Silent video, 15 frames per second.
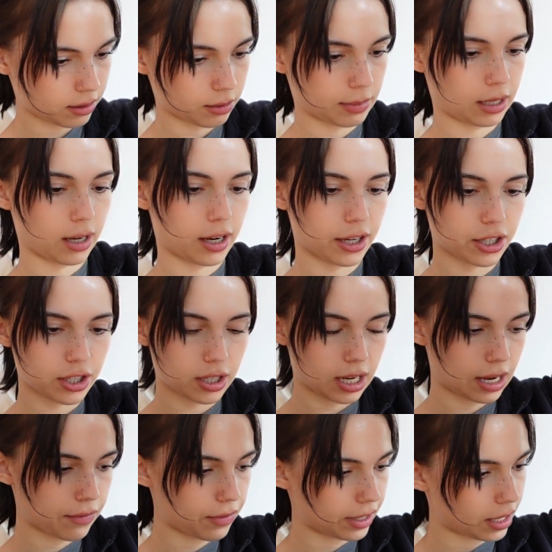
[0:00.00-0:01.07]
oh my gosh,
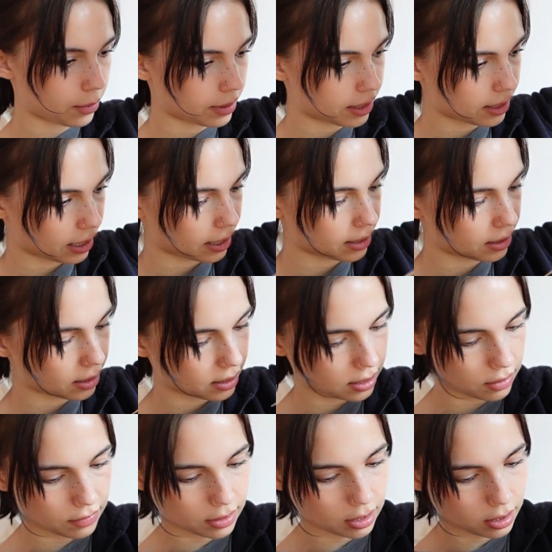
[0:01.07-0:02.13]
I forget what size this
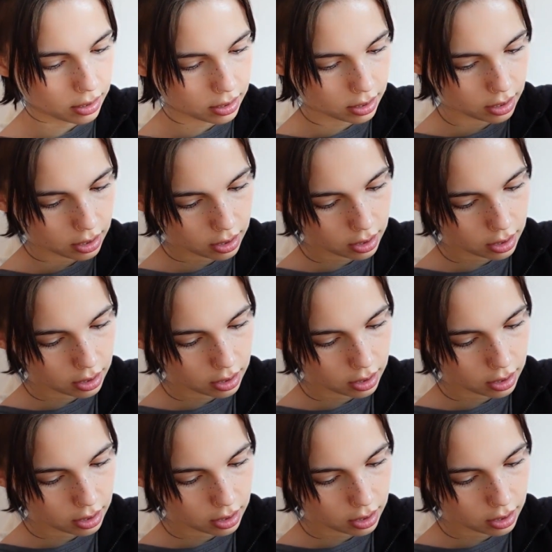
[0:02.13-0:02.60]
even is,